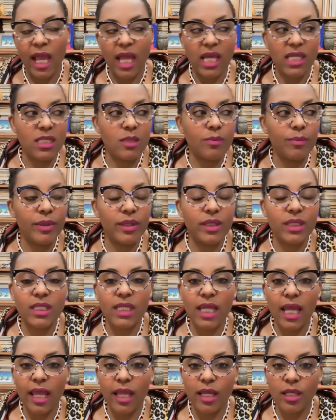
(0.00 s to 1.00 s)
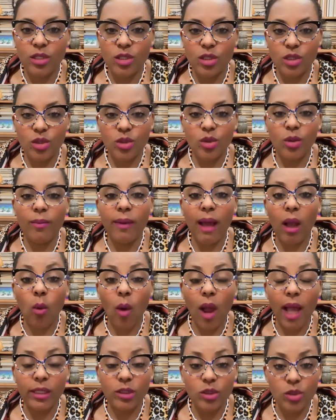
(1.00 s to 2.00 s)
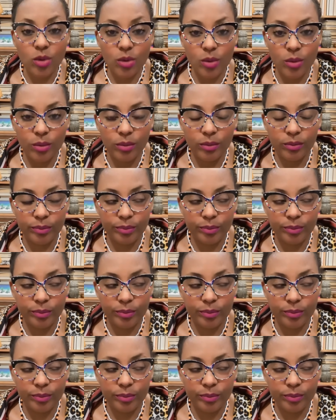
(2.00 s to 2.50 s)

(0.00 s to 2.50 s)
as pertains to Bagwantu.